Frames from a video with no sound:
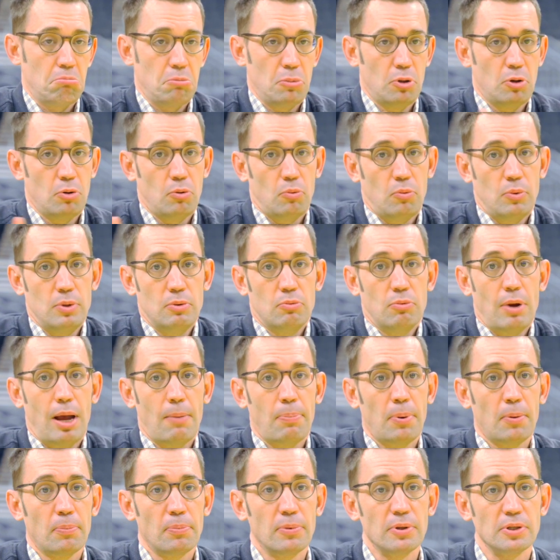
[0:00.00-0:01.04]
you know, we
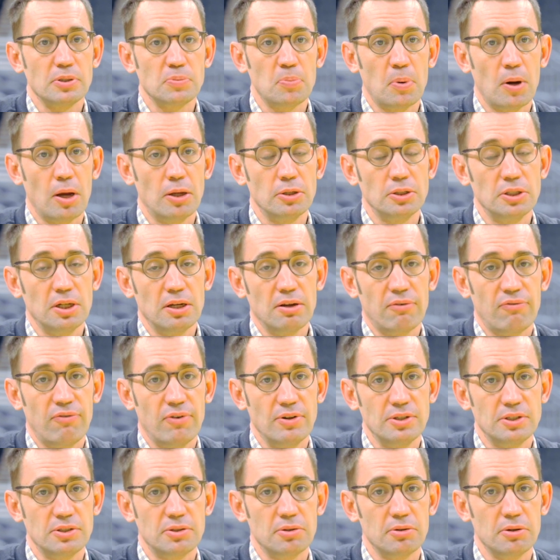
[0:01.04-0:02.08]
wrap up this project,
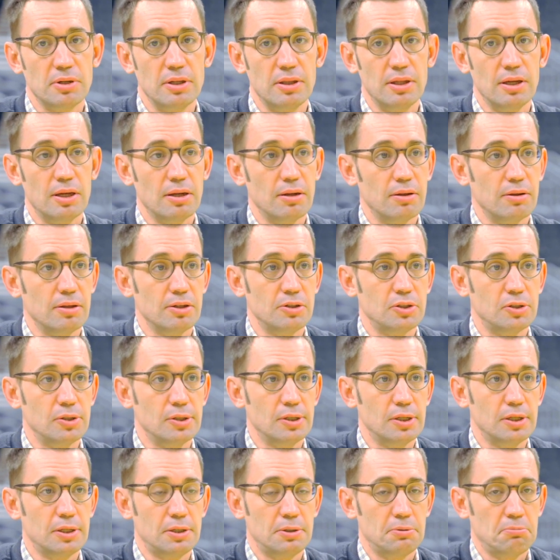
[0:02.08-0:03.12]
phase three, the end of this
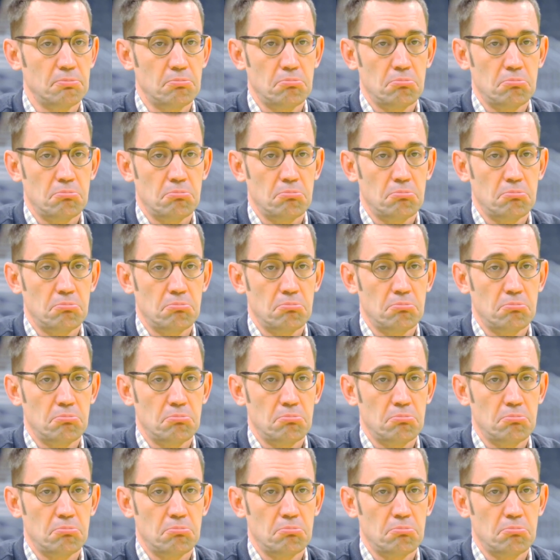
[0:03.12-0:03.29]
year.